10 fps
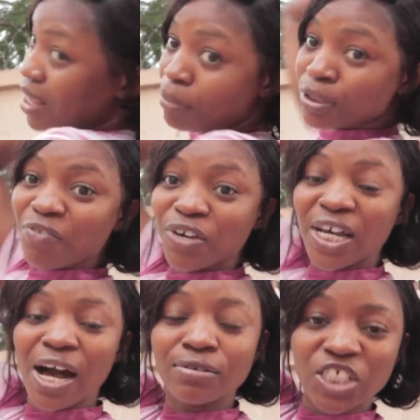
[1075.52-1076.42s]
I'm sure if we
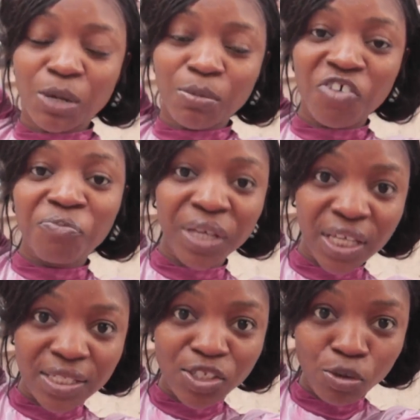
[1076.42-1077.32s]
count the number of
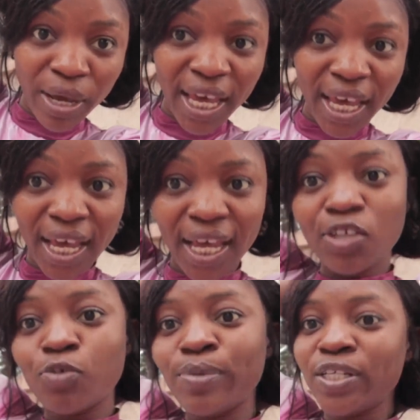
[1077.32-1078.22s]
pins on my hair,
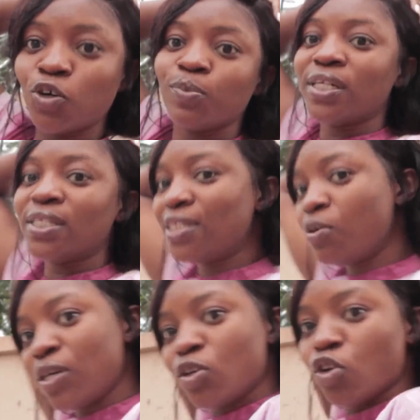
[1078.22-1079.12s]
there'll be
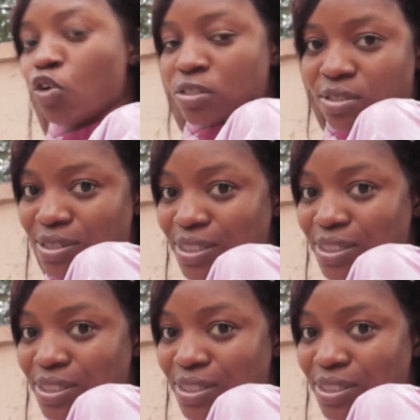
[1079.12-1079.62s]
a lot.